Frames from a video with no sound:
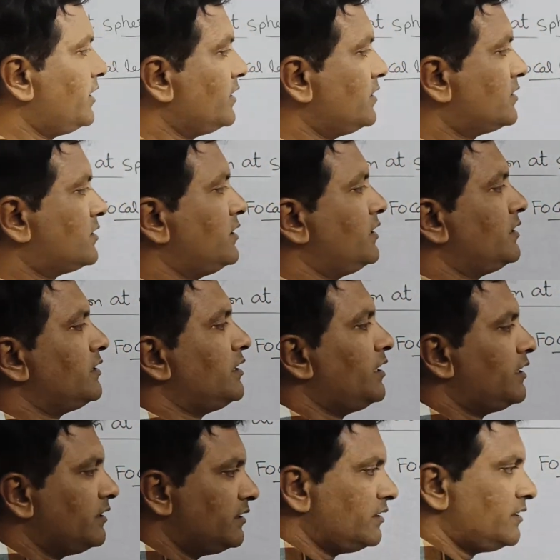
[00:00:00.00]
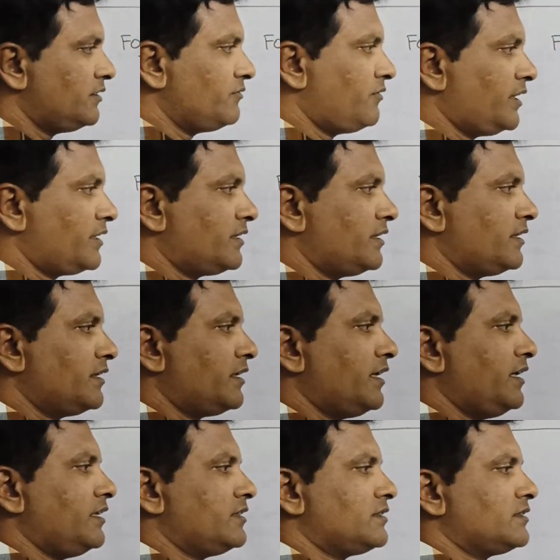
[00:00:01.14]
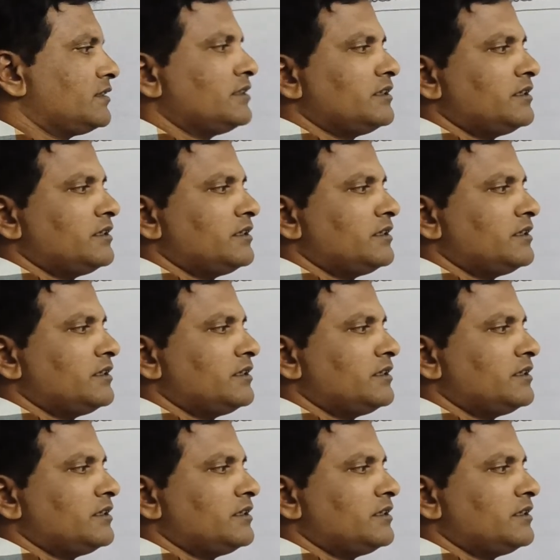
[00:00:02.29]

incident and reflecting rays